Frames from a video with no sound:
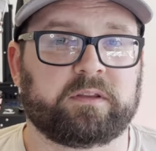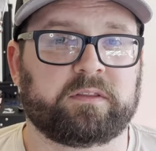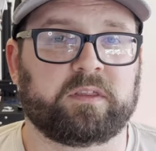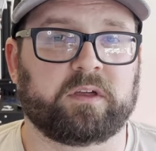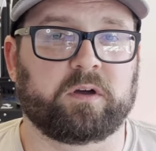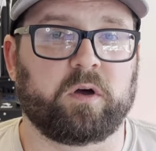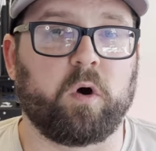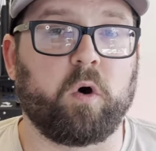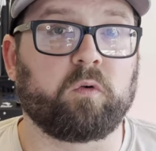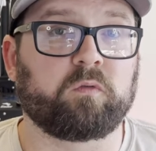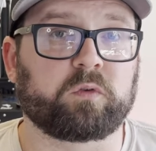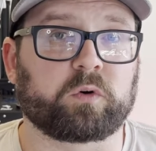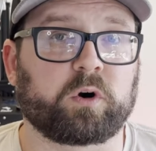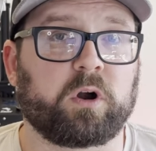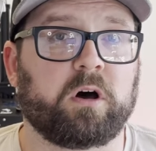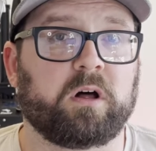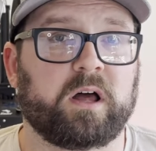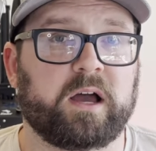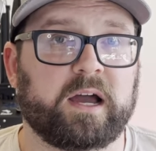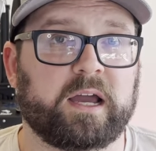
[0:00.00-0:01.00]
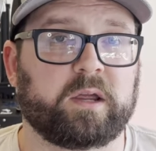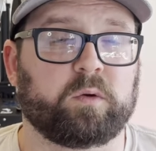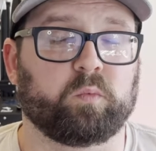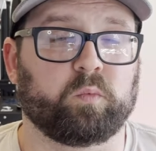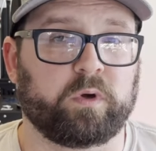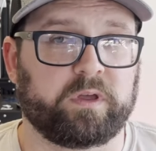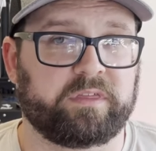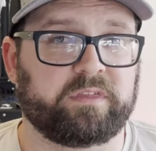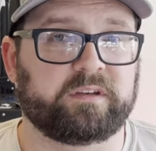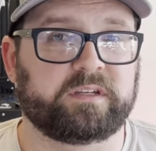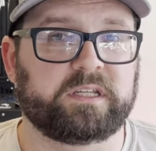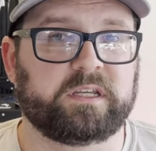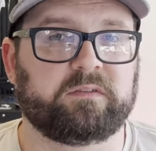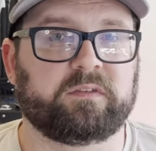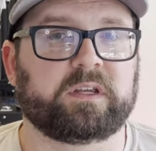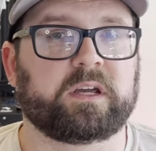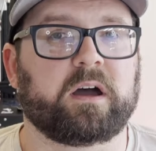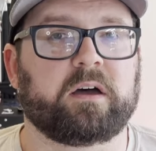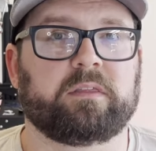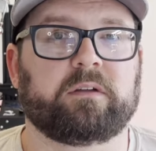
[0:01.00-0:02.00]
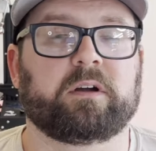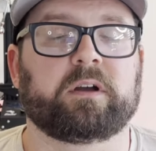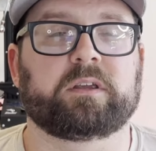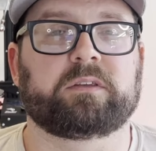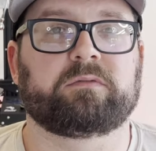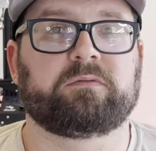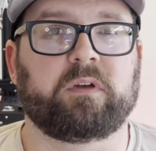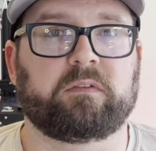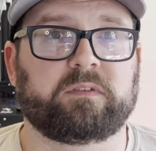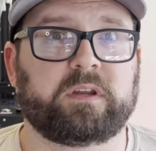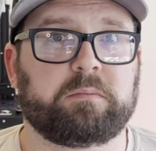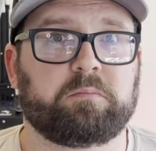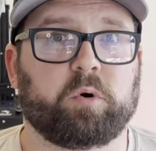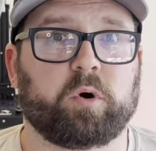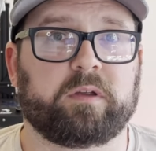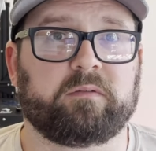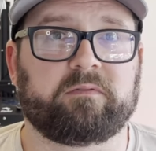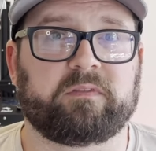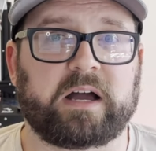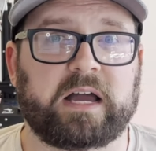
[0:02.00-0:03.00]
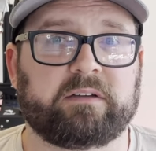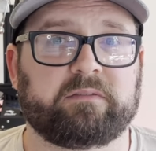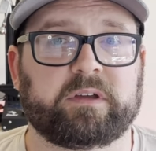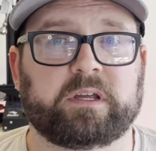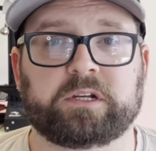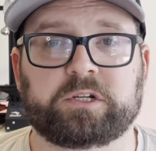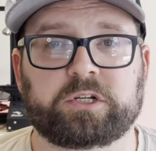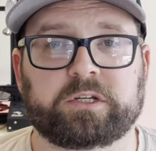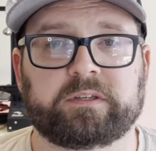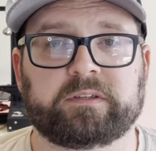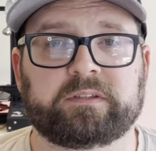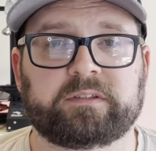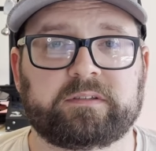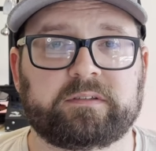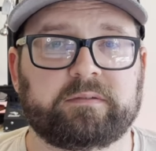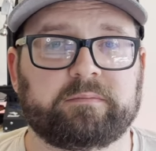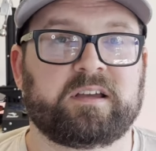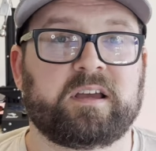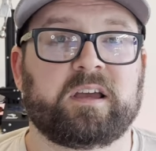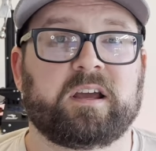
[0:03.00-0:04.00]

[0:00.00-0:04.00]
the overall height with the TV on there is 50.5 inches.